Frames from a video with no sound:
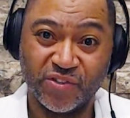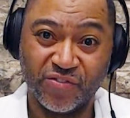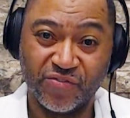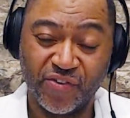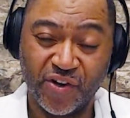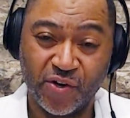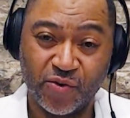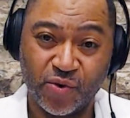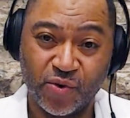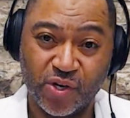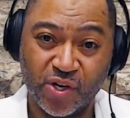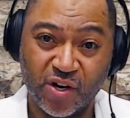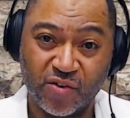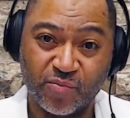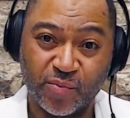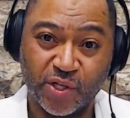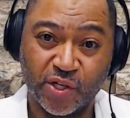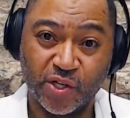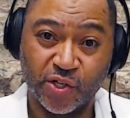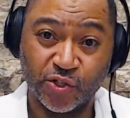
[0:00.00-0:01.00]
the federal
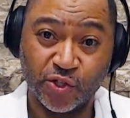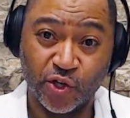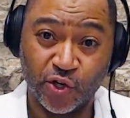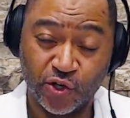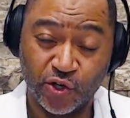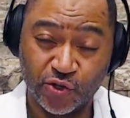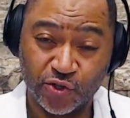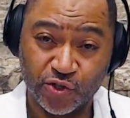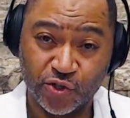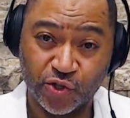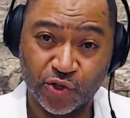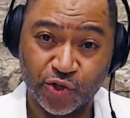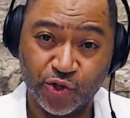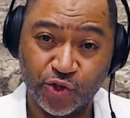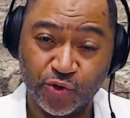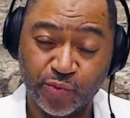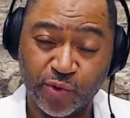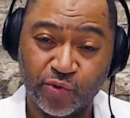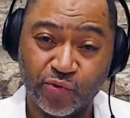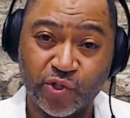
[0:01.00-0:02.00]
government under HRSA,
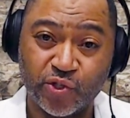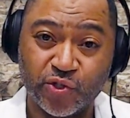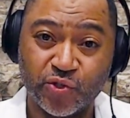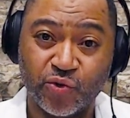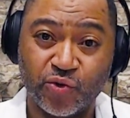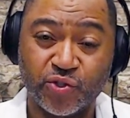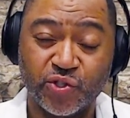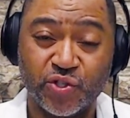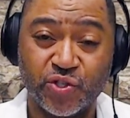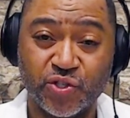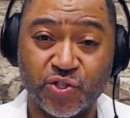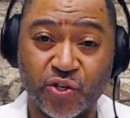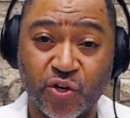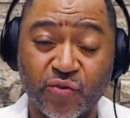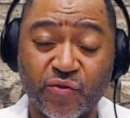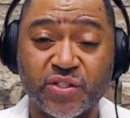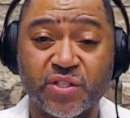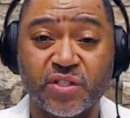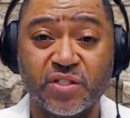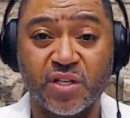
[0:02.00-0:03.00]
Human Resources
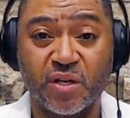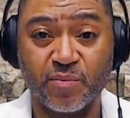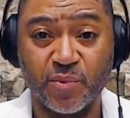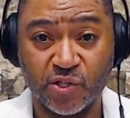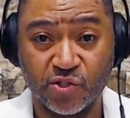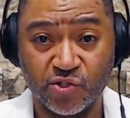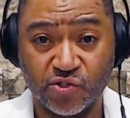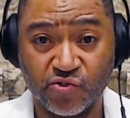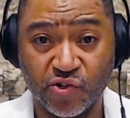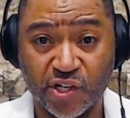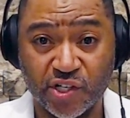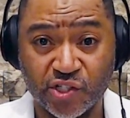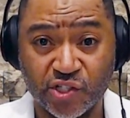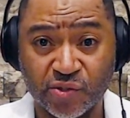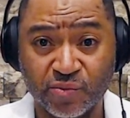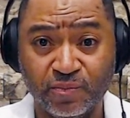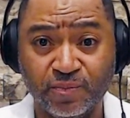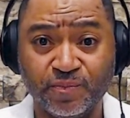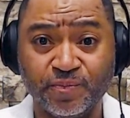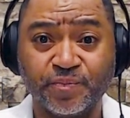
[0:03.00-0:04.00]
Services
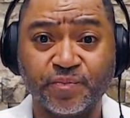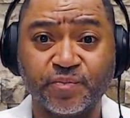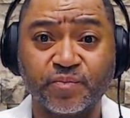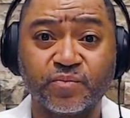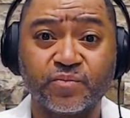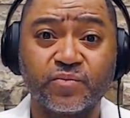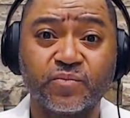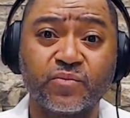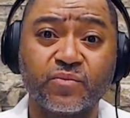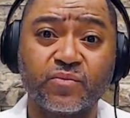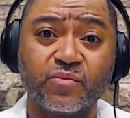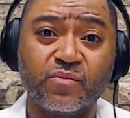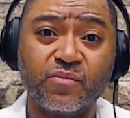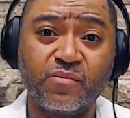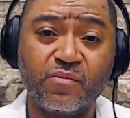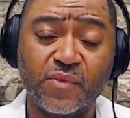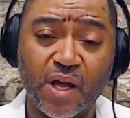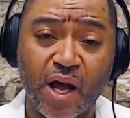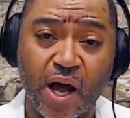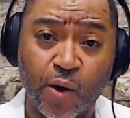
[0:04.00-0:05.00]
Administration,
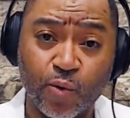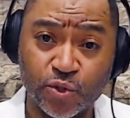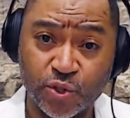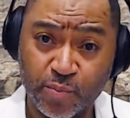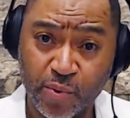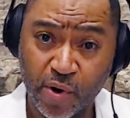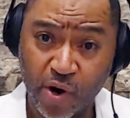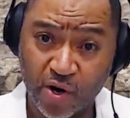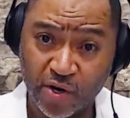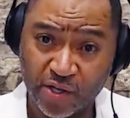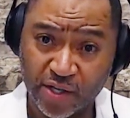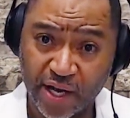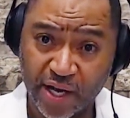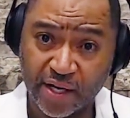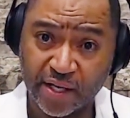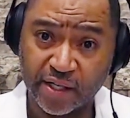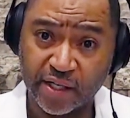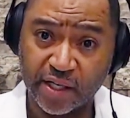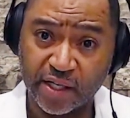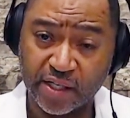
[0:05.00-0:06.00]
I was a part of
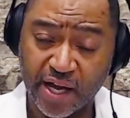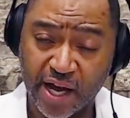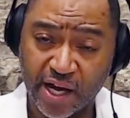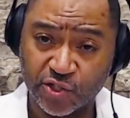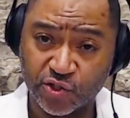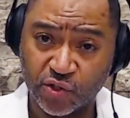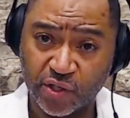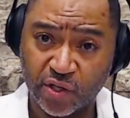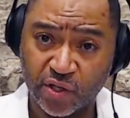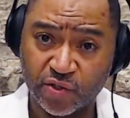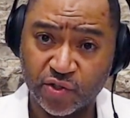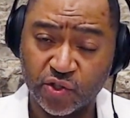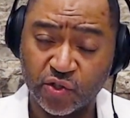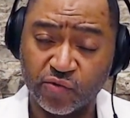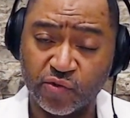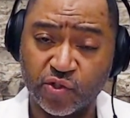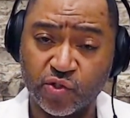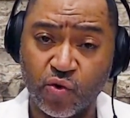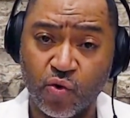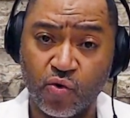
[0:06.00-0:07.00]
that. Again, National Health
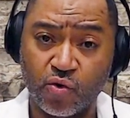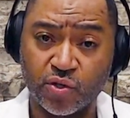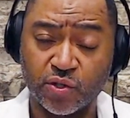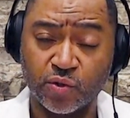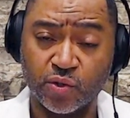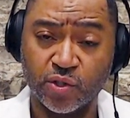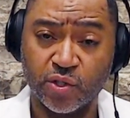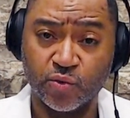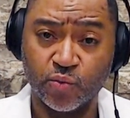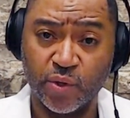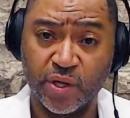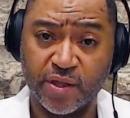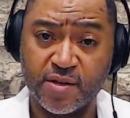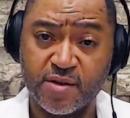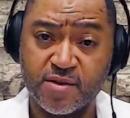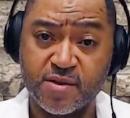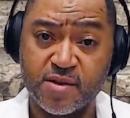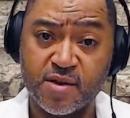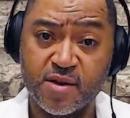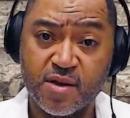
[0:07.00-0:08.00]
Service Corps is with
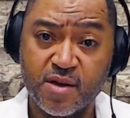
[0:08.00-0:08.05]
it.